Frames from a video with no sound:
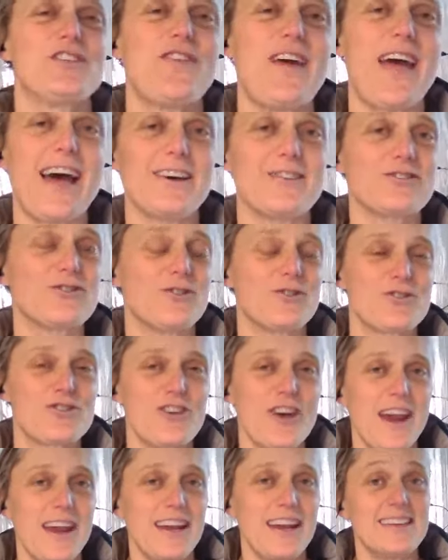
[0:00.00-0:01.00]
for outdoor
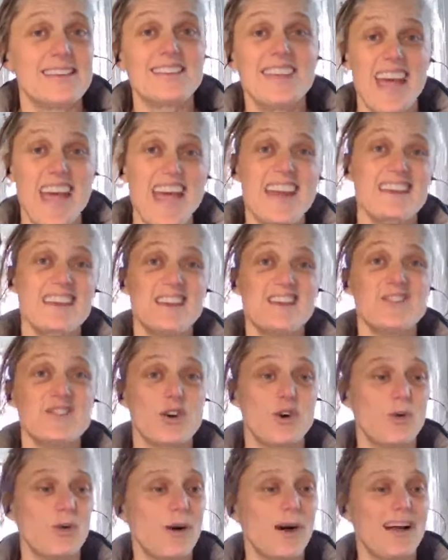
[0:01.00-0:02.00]
trainers and
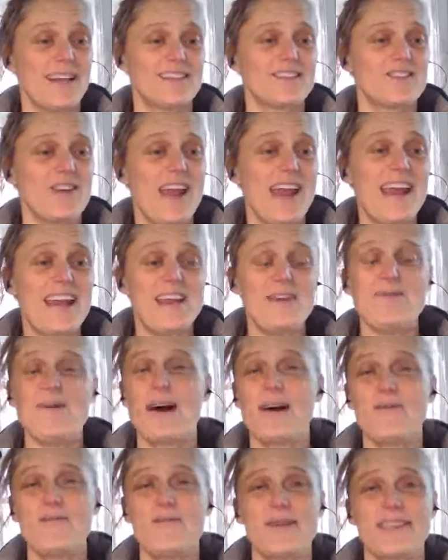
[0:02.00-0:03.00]
indoor ones, or
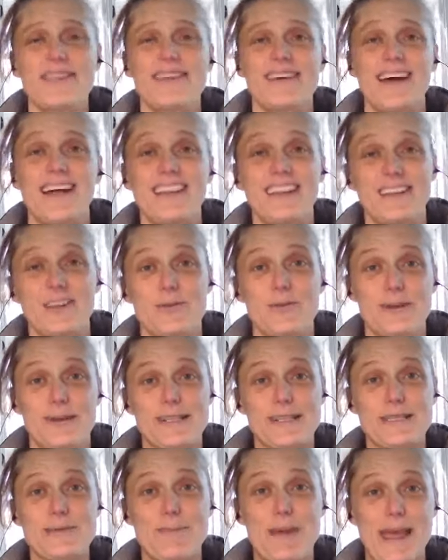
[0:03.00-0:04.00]
anyone with a little bit
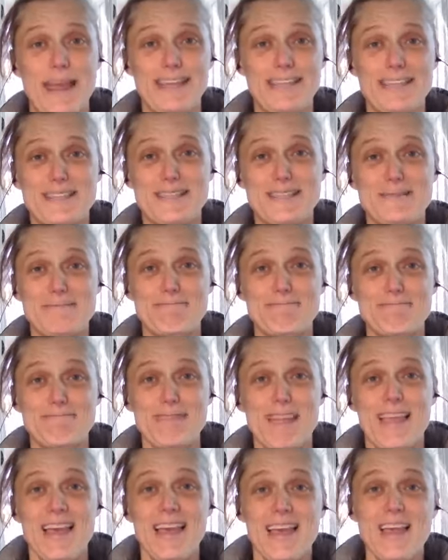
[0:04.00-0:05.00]
of space.
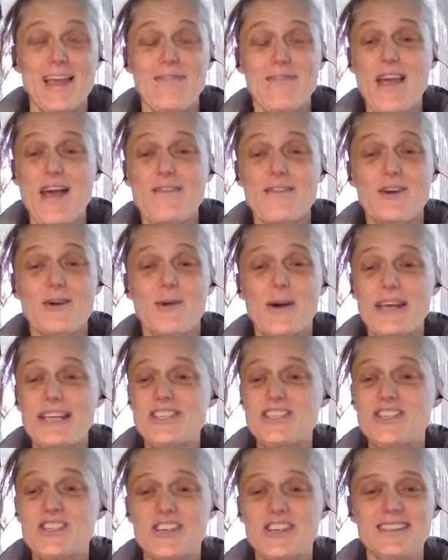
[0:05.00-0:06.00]
If you have a
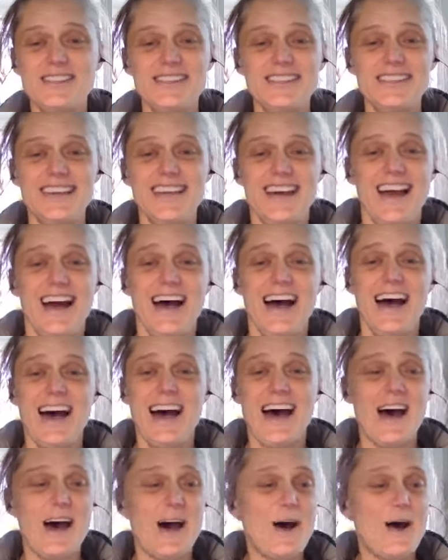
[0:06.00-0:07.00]
question,
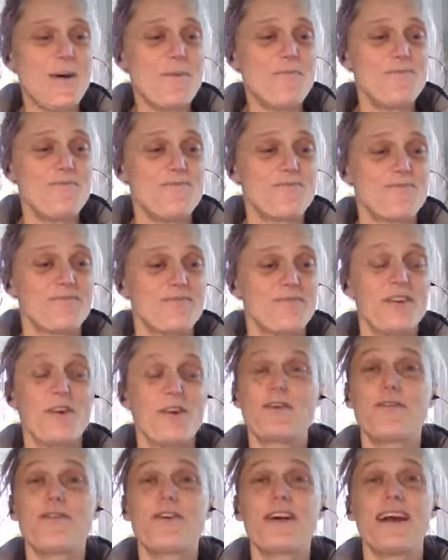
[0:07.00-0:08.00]
feel
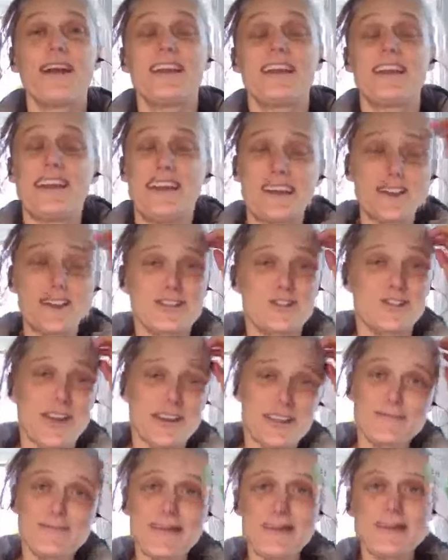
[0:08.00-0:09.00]
free to
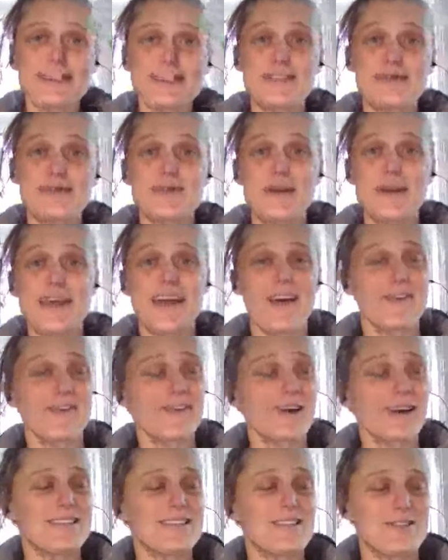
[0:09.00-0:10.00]
direct message me.
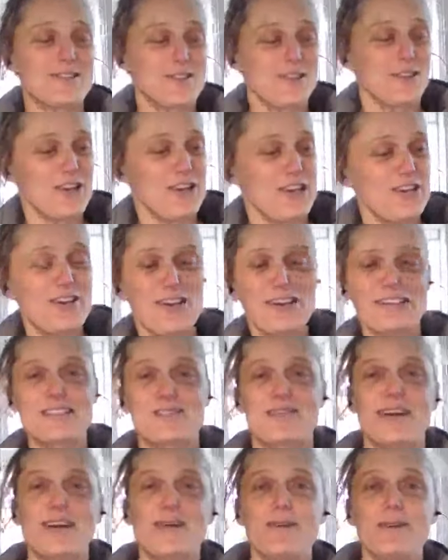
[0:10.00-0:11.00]
Otherwise, I'll see you next
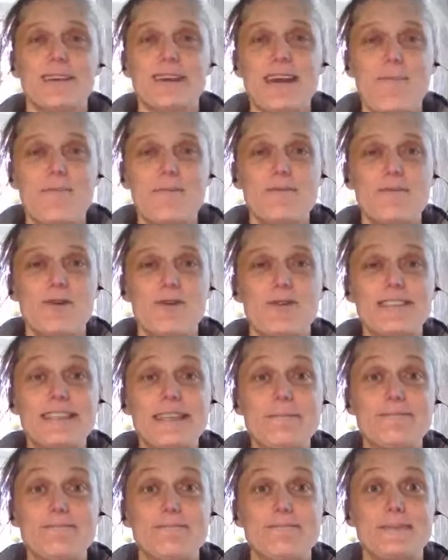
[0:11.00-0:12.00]
week with a couple more
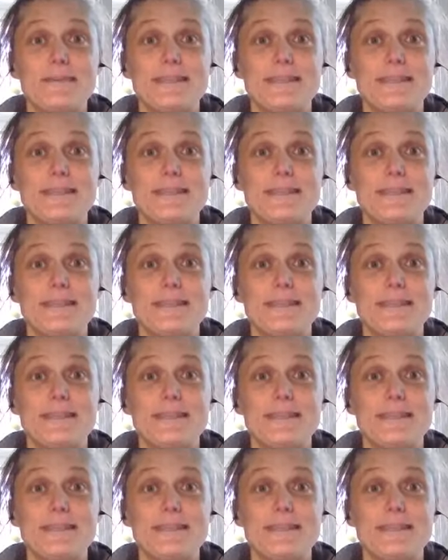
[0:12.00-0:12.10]
tips.